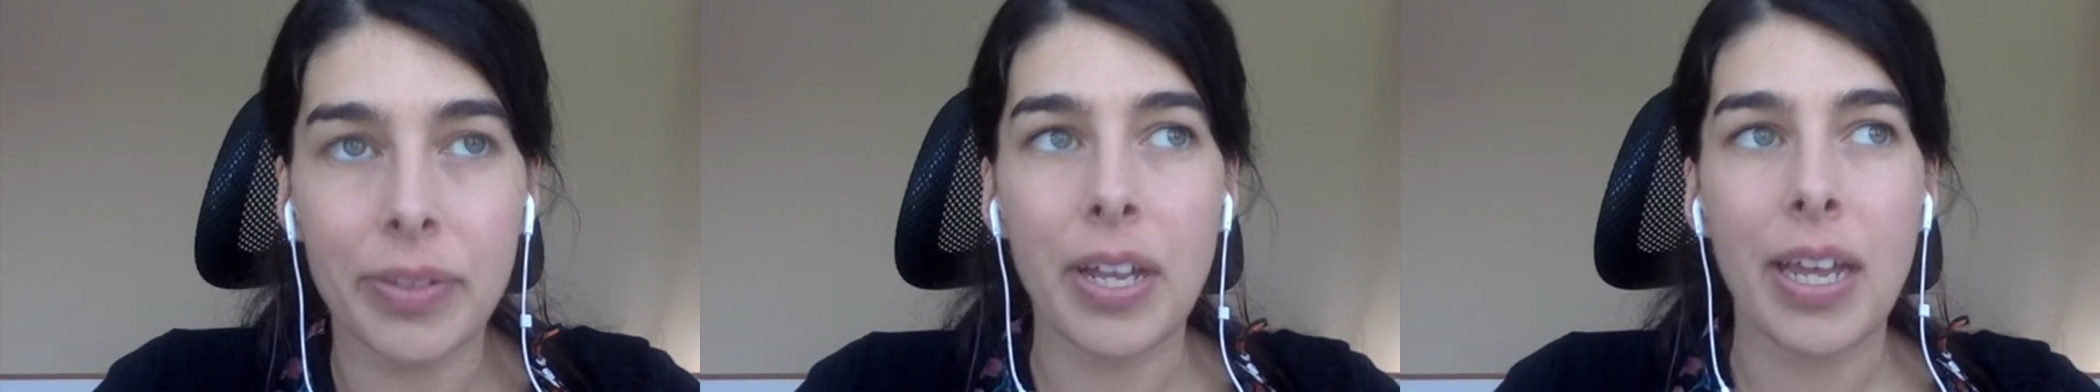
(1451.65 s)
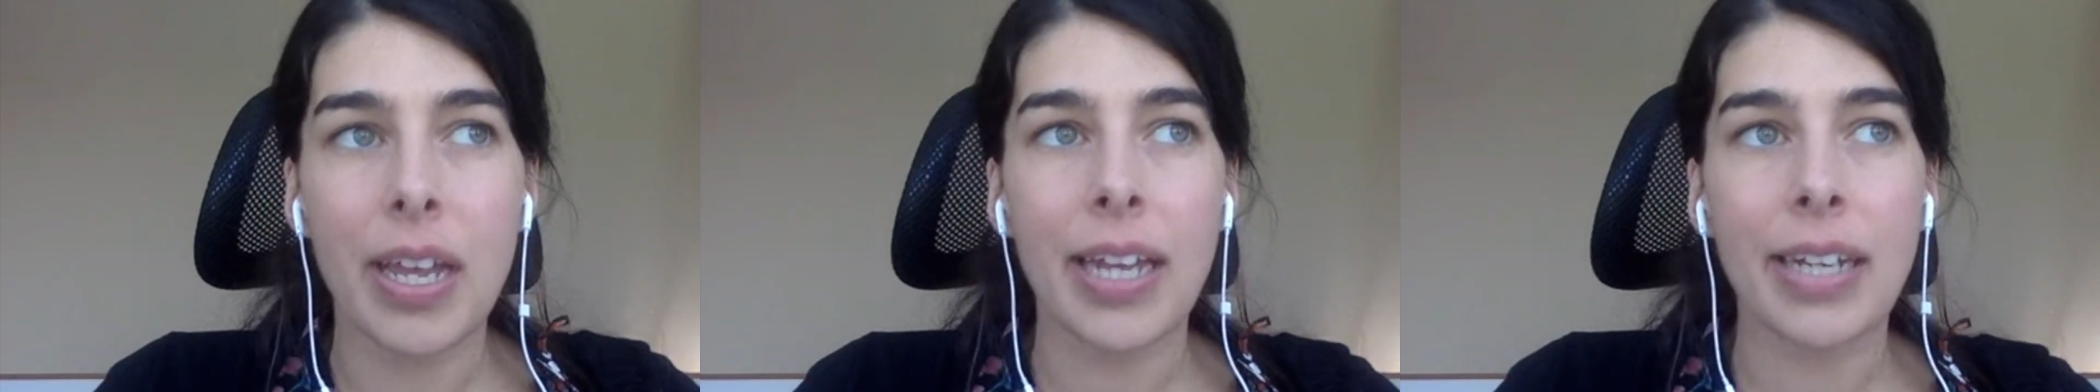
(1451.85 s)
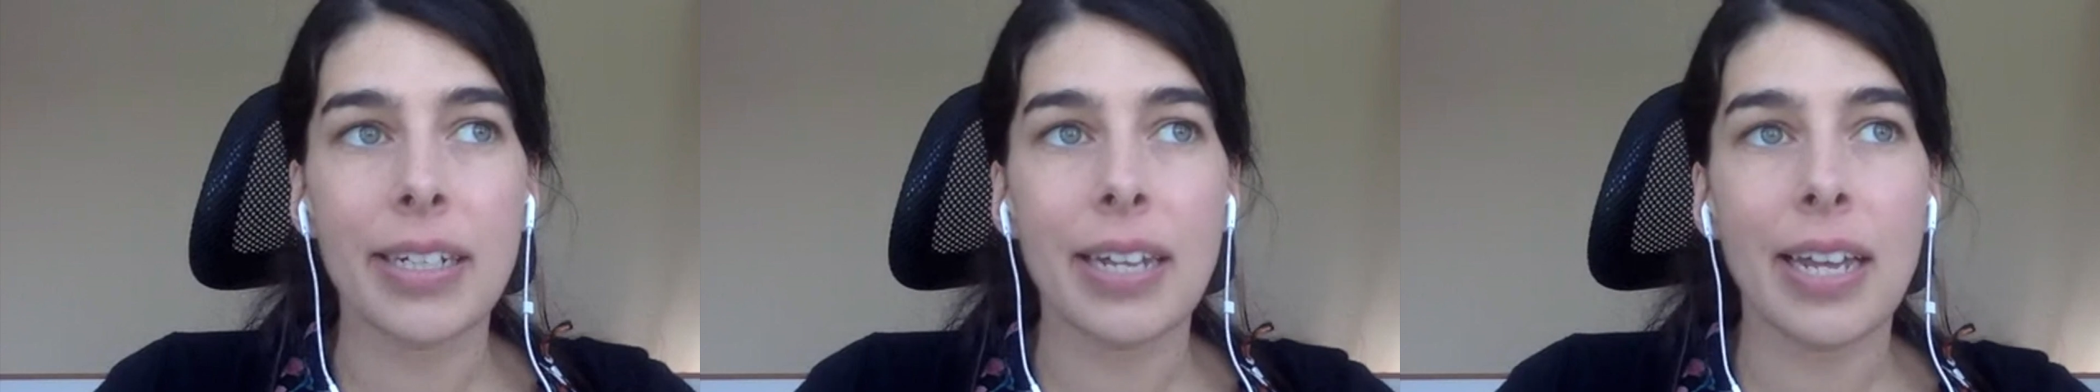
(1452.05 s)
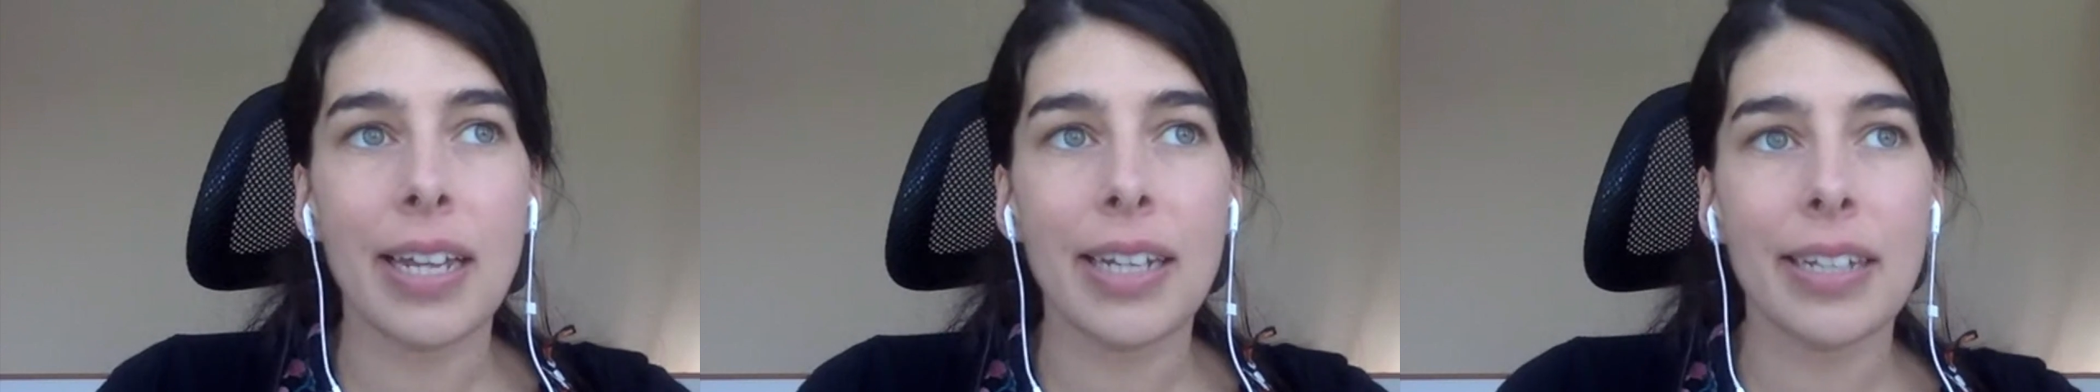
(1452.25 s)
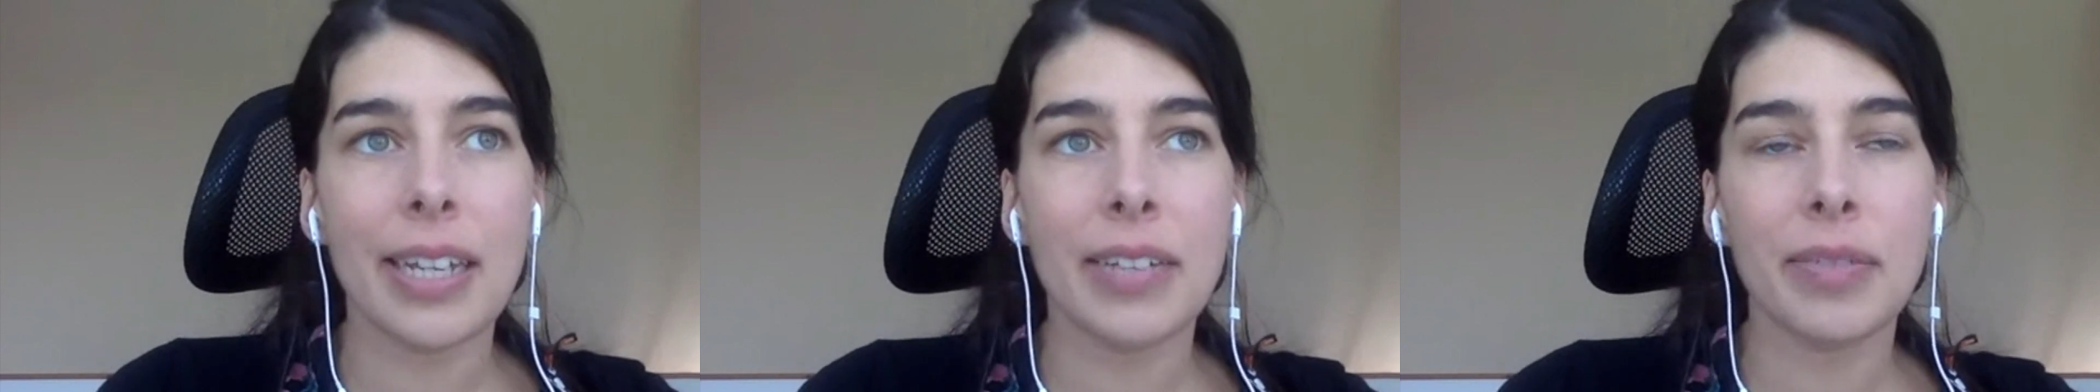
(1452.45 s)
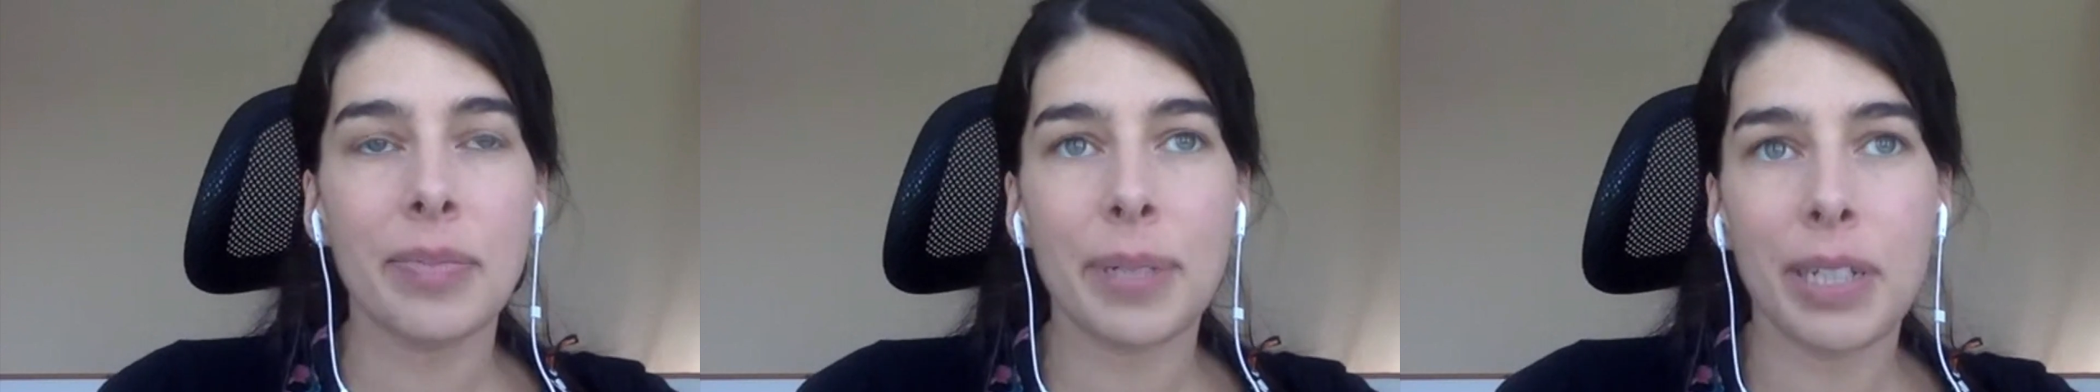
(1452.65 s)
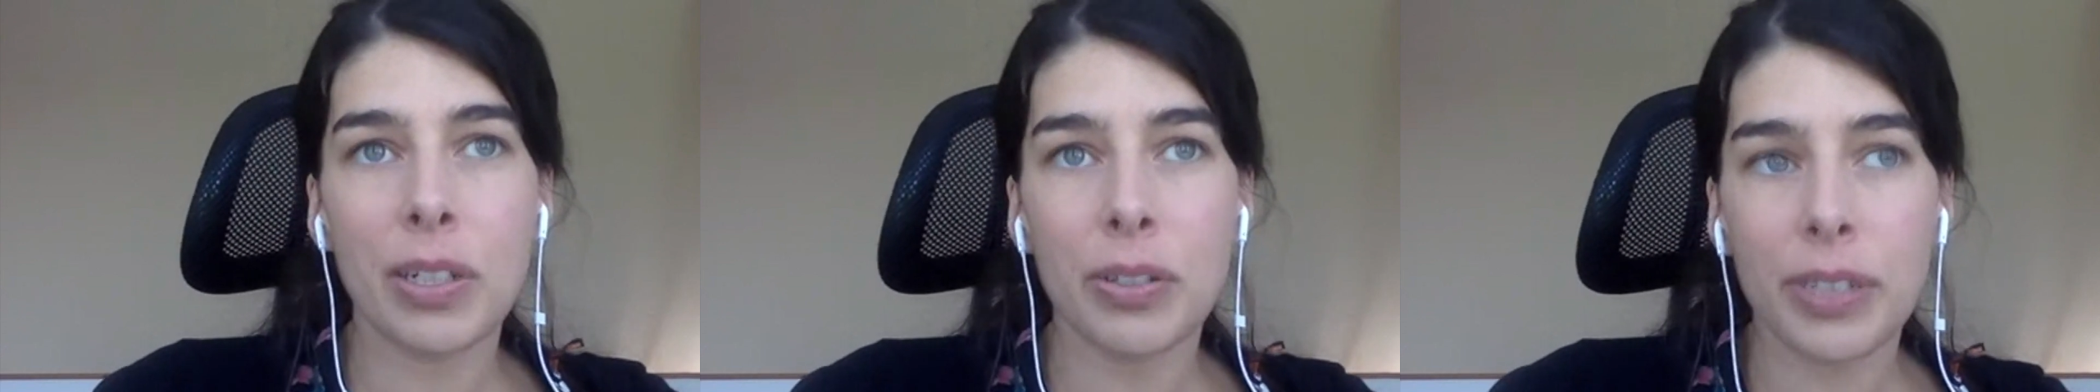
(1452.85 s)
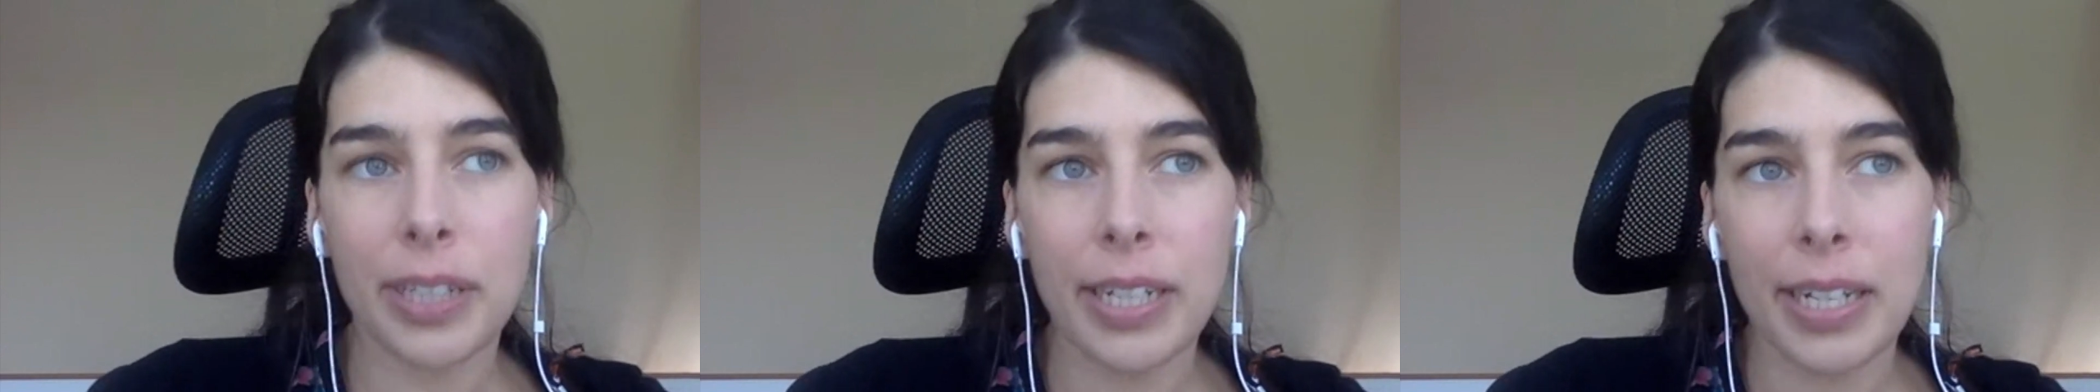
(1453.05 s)
And they've been
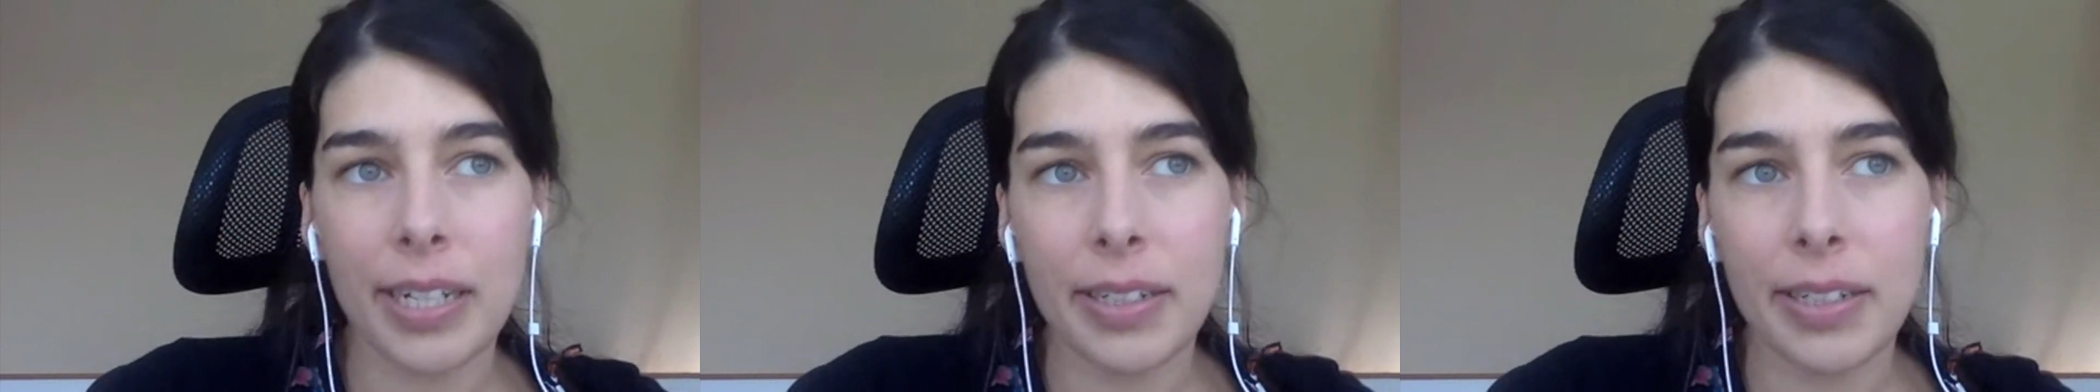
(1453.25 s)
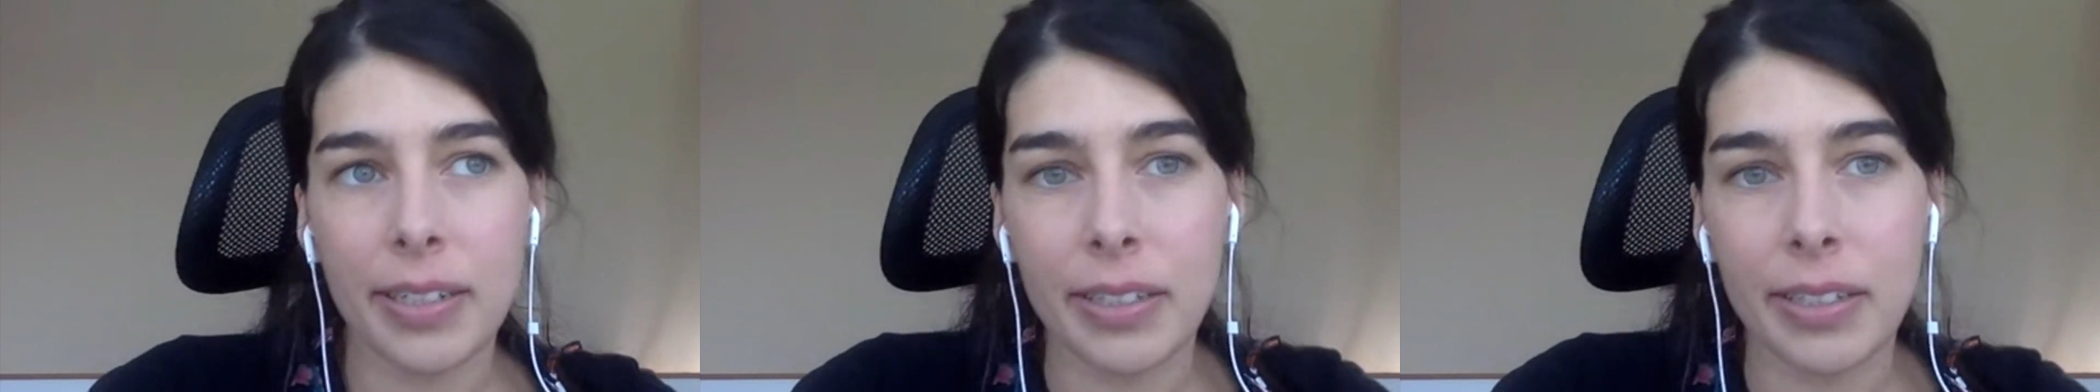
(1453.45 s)
looking at